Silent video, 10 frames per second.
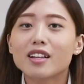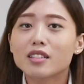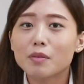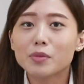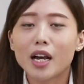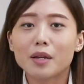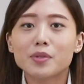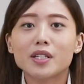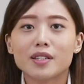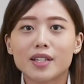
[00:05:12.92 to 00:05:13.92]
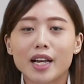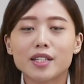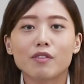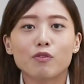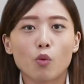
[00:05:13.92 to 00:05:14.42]
Sometimes the
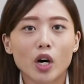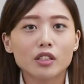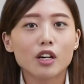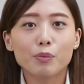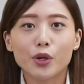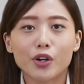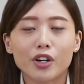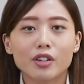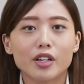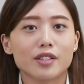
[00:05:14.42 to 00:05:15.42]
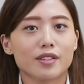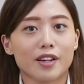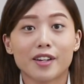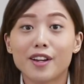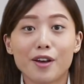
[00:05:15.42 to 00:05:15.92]
size of one computer is
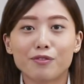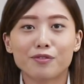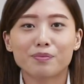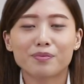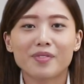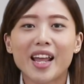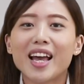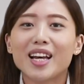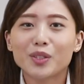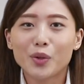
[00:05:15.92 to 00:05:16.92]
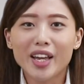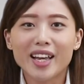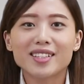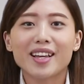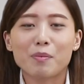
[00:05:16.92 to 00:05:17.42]
not enough.
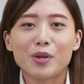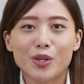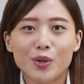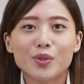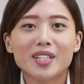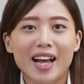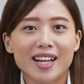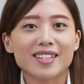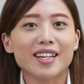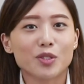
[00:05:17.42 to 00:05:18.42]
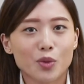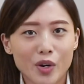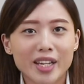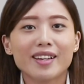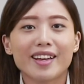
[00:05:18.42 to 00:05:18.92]
TwinX can be used as a
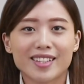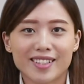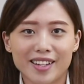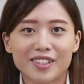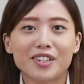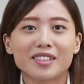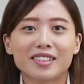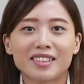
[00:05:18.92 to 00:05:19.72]
screen extender.